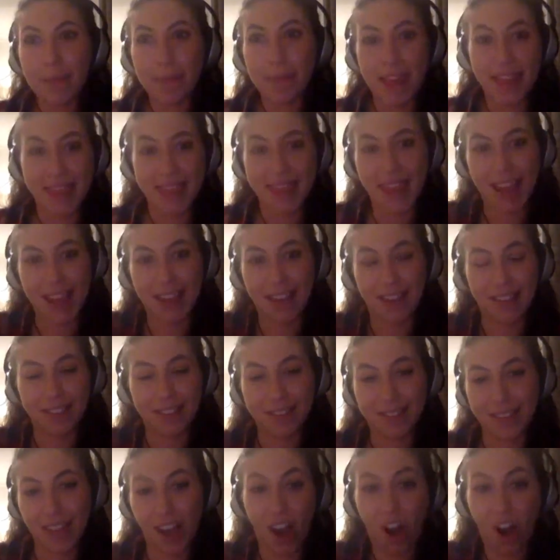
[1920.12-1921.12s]
be a
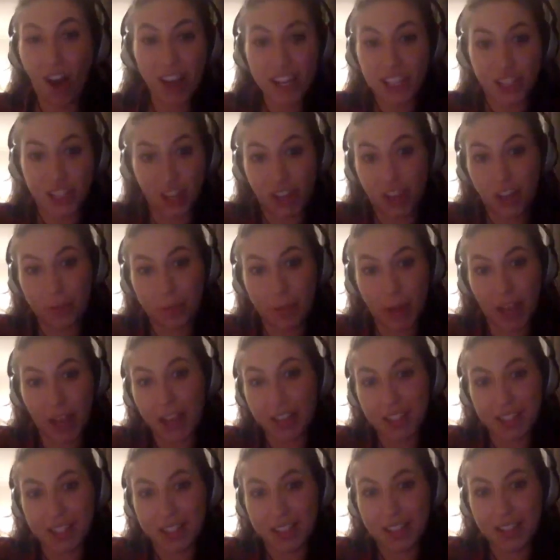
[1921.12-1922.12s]
thing that I do
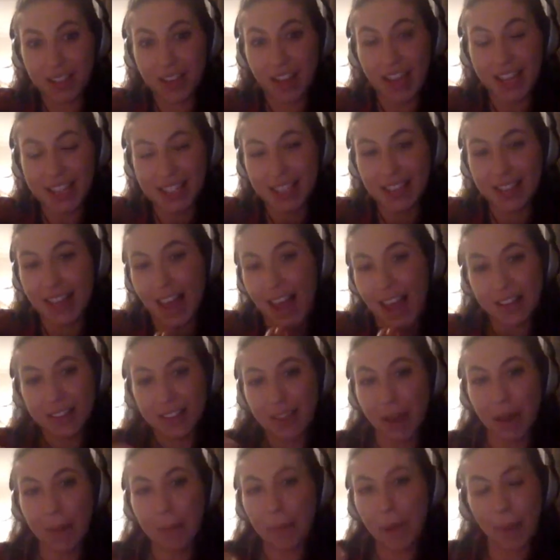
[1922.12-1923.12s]
like, as in
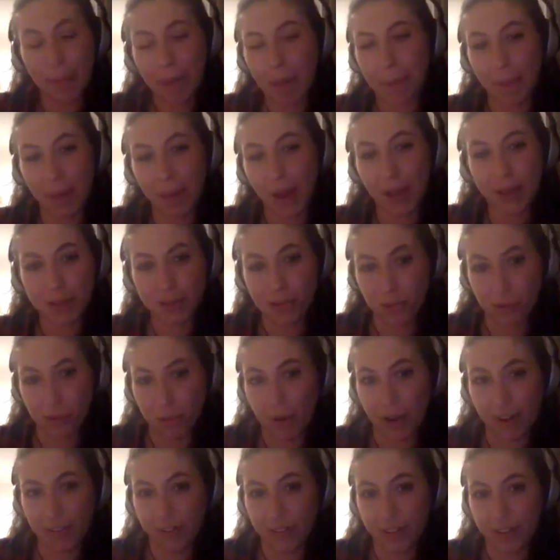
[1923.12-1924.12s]
that might be a personal
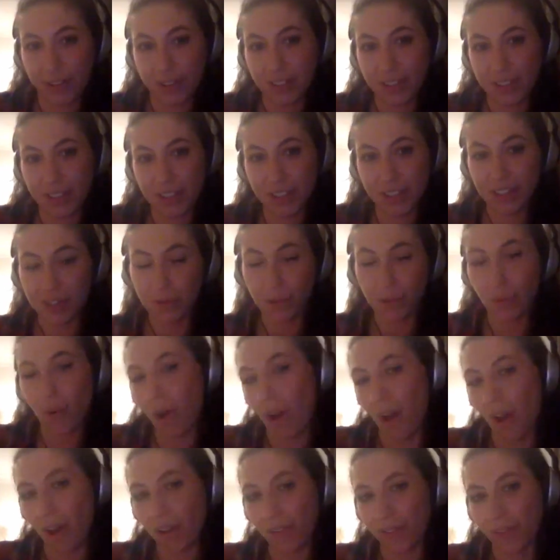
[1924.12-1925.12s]
preference. It doesn't
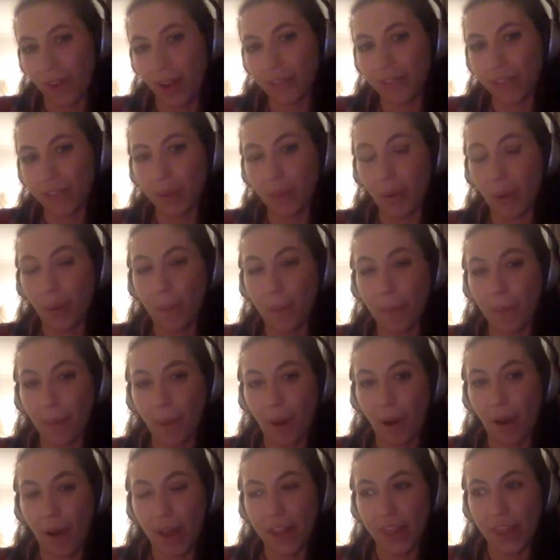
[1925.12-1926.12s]
work for everyone,
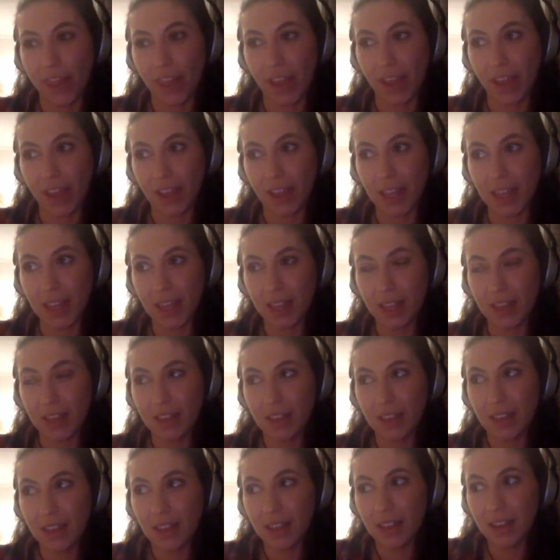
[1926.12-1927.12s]
but I think
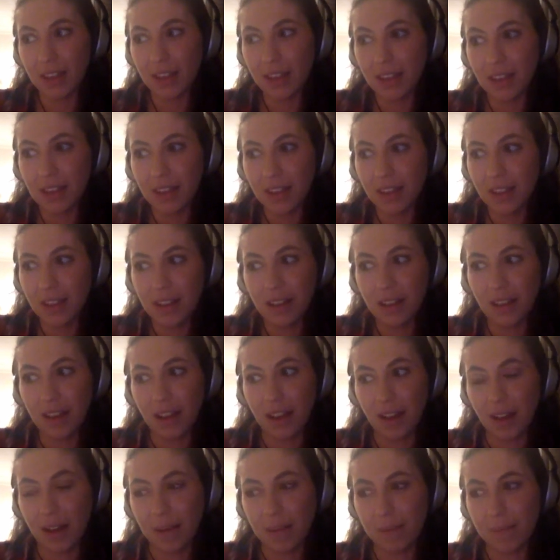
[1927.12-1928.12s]

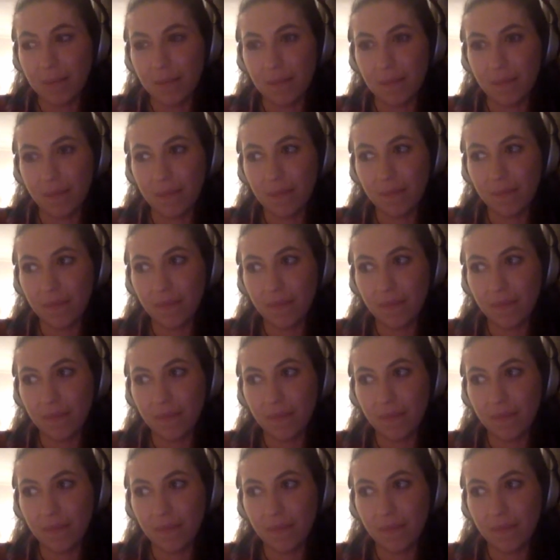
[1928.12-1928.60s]
that